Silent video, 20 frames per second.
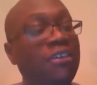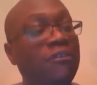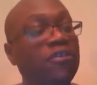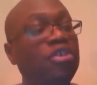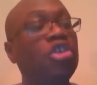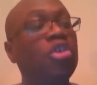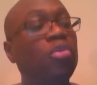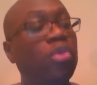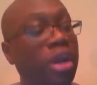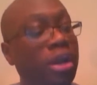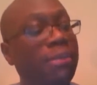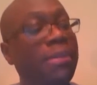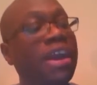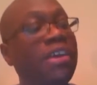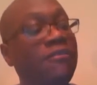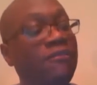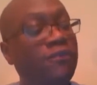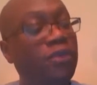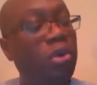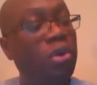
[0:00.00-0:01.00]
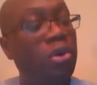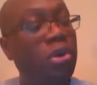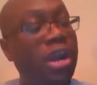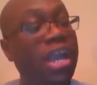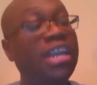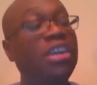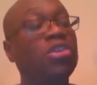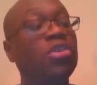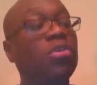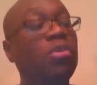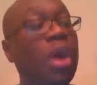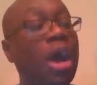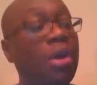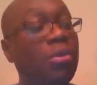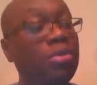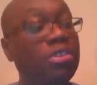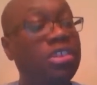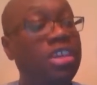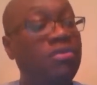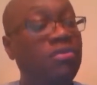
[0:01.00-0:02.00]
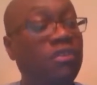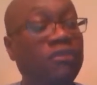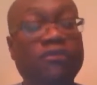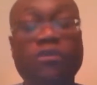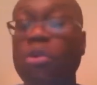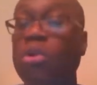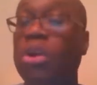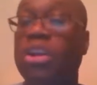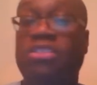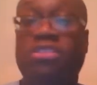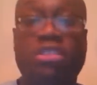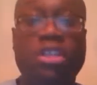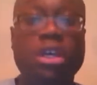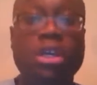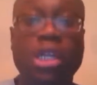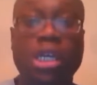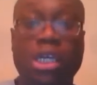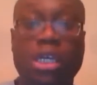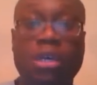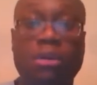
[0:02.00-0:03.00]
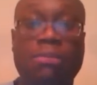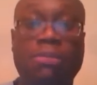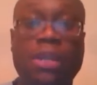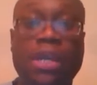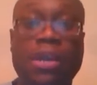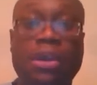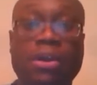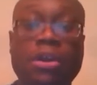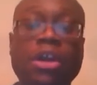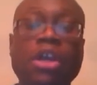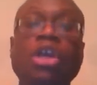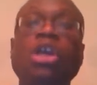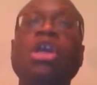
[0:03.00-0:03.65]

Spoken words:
your running back 4 and your wide receiver 4 is still a good player,